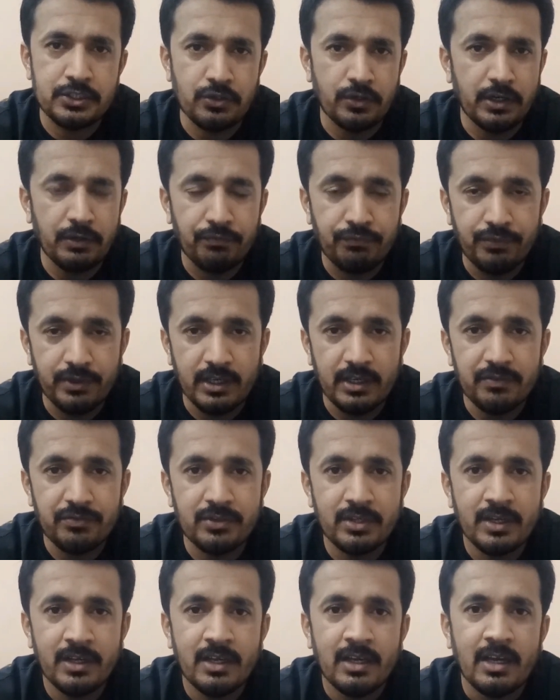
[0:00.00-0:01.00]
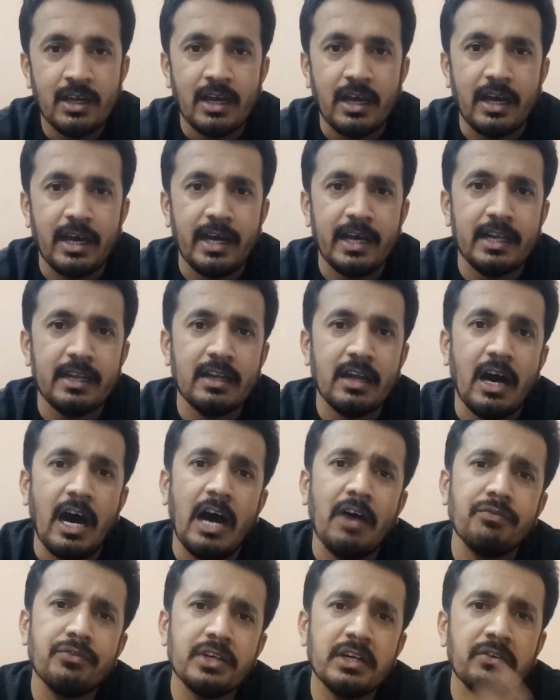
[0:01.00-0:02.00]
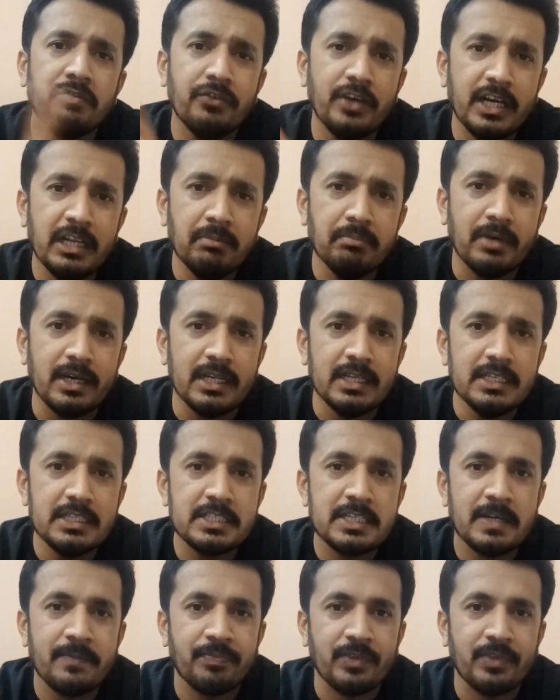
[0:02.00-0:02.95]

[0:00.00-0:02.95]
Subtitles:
25th, and after 1 month,